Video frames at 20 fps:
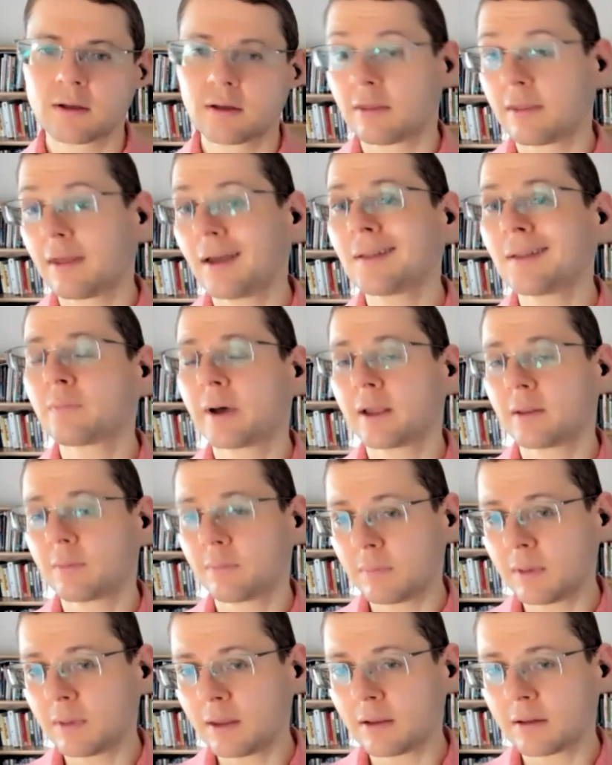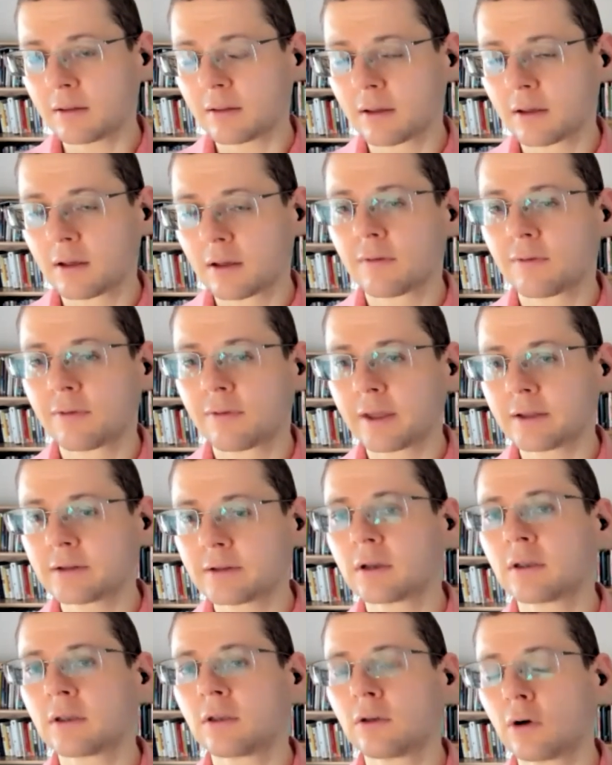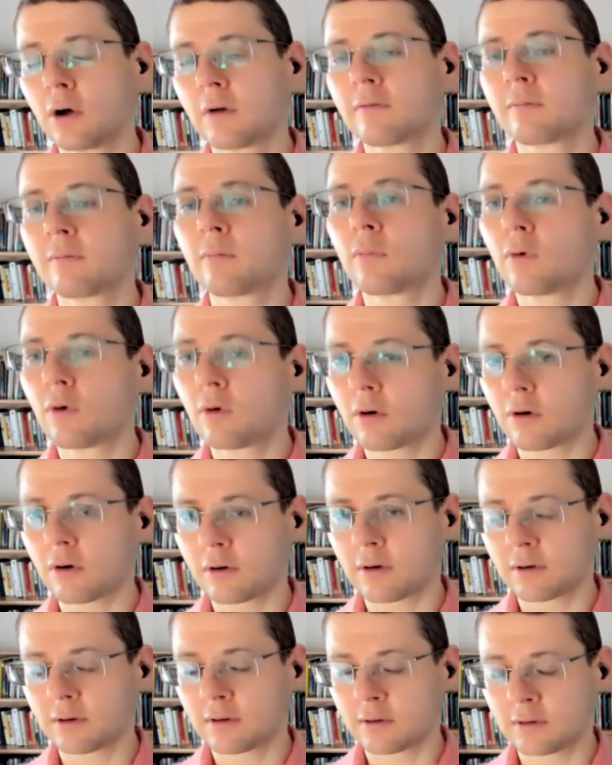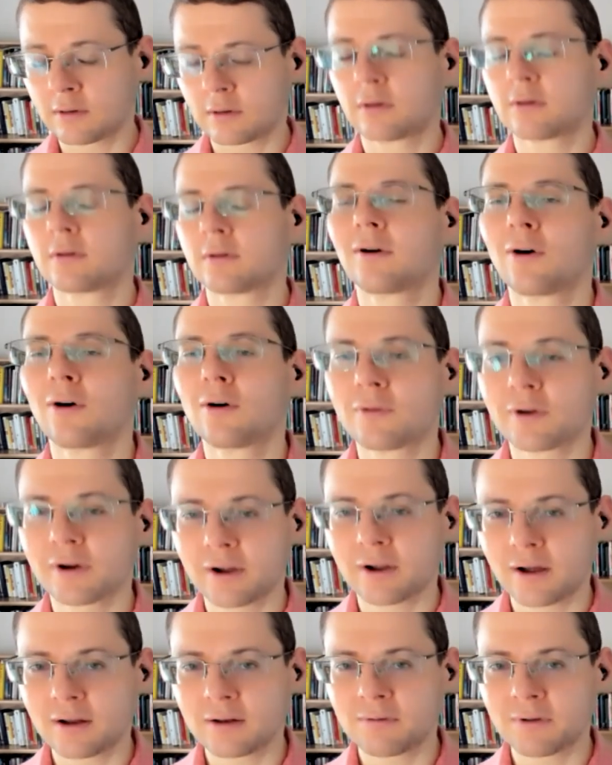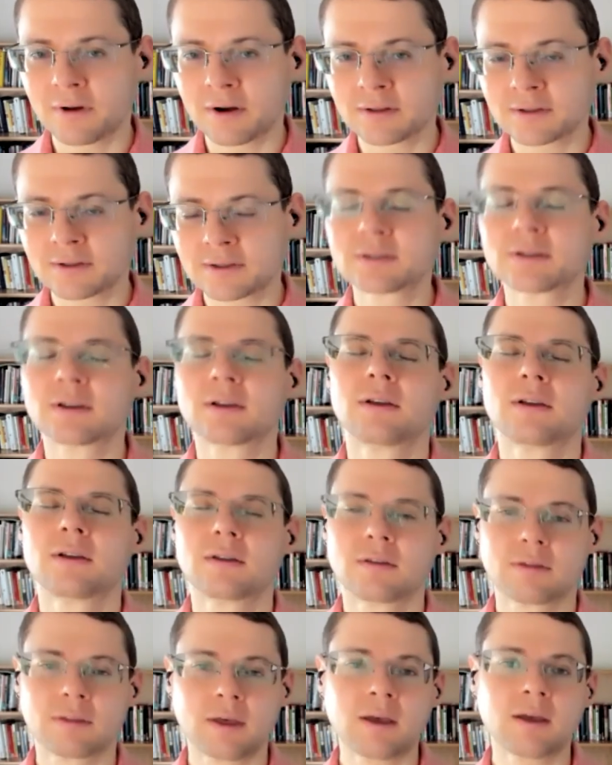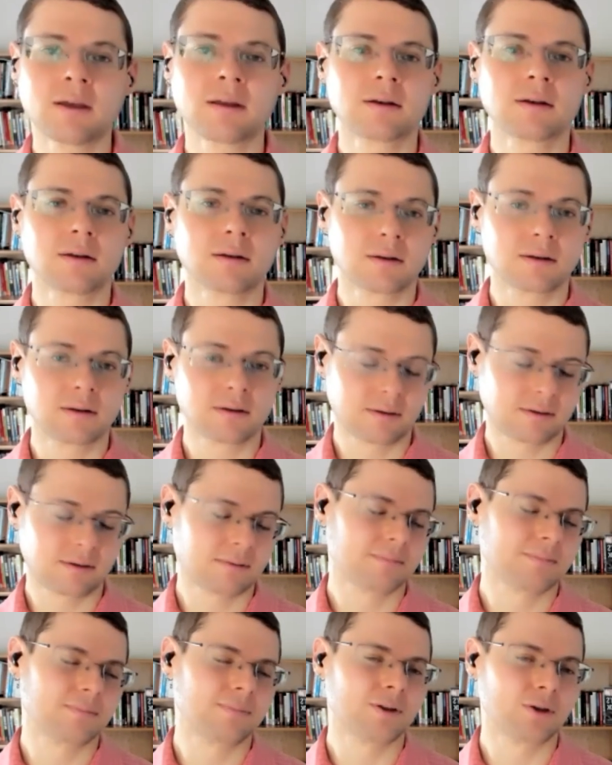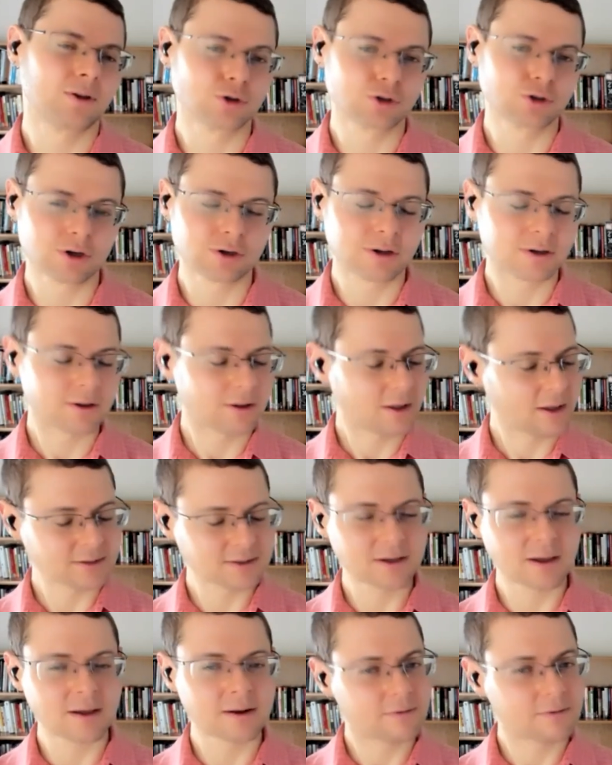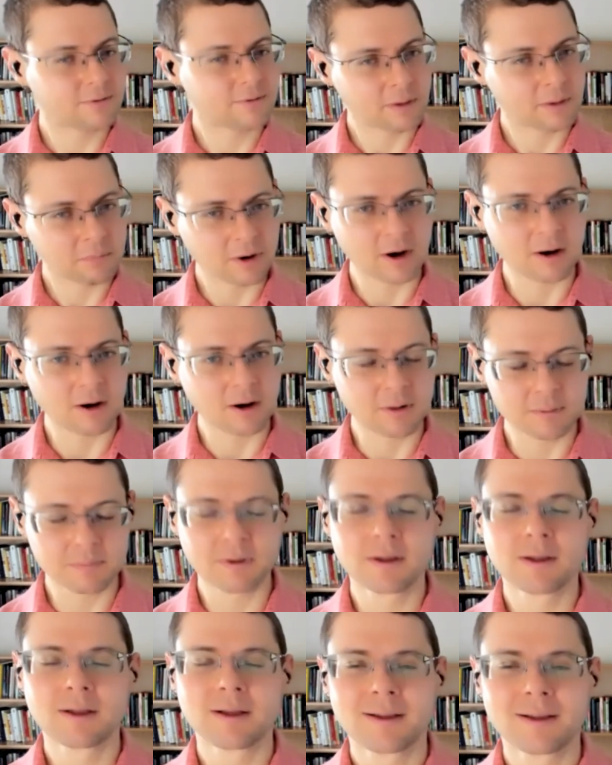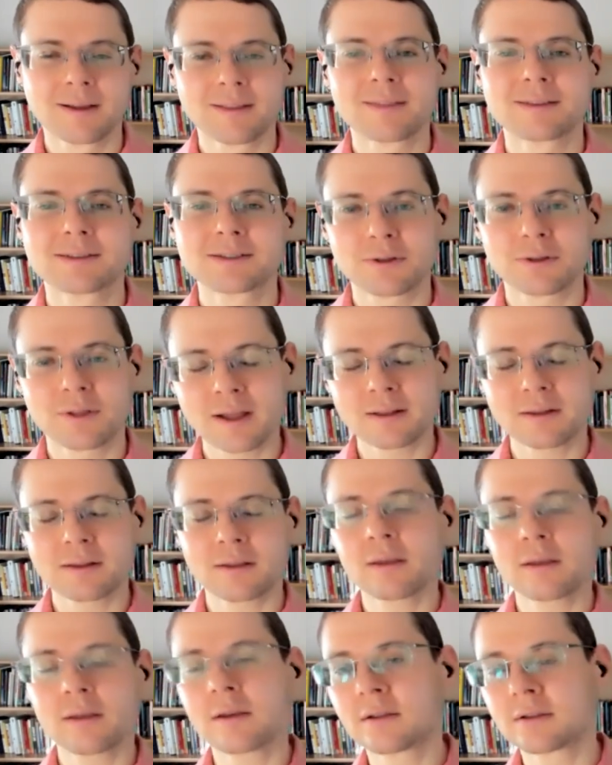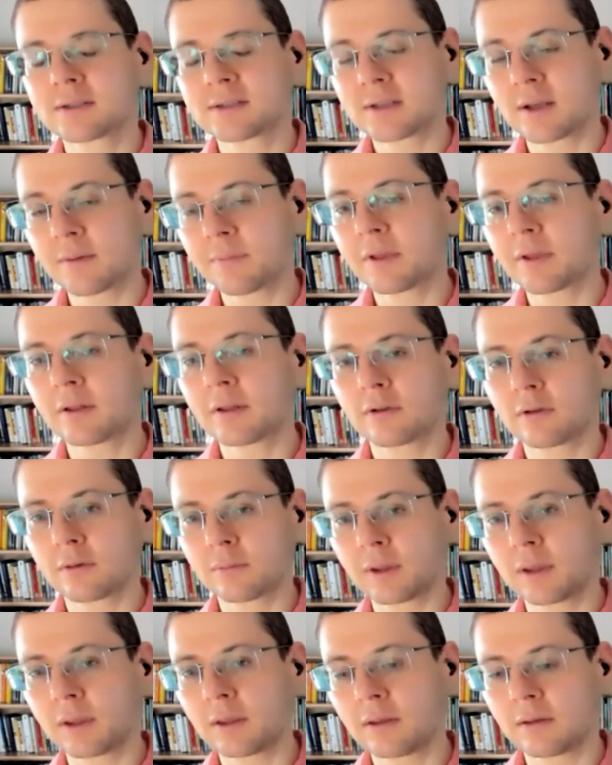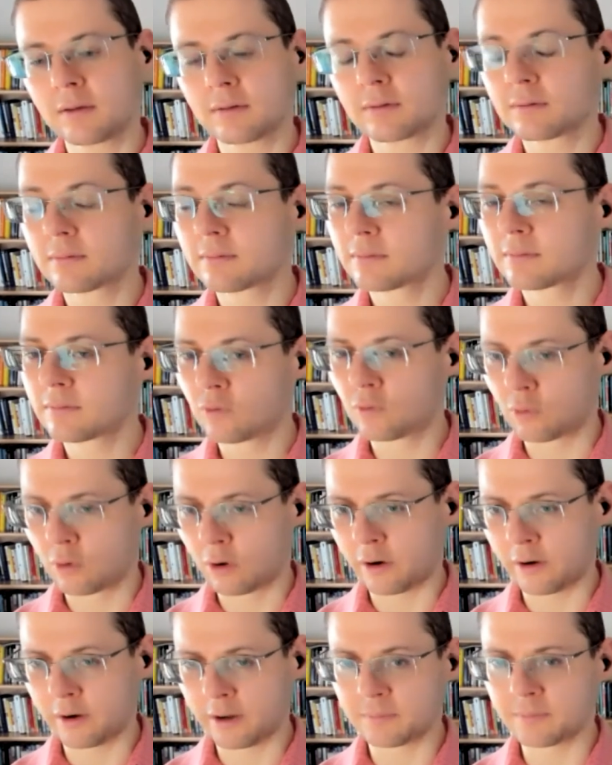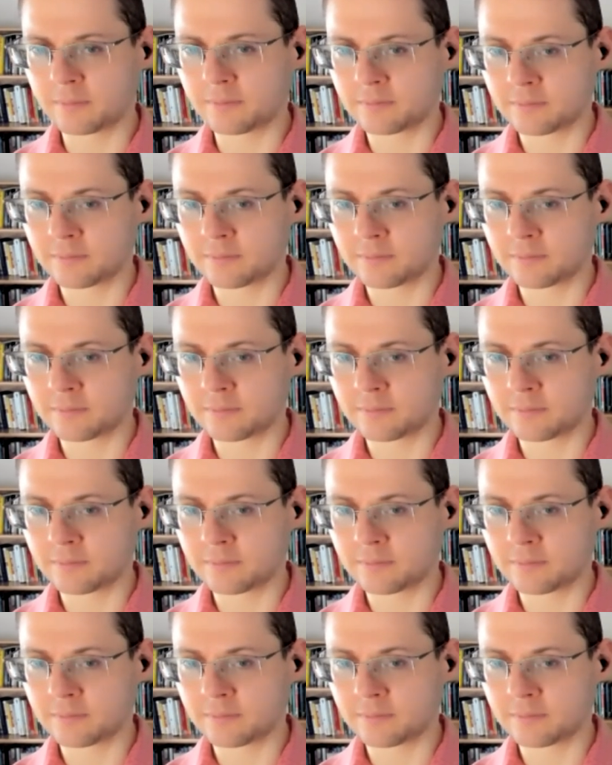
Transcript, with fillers: that might mean that you have more overconfidence than you should, and that's kind of a problem. So that is something to be worried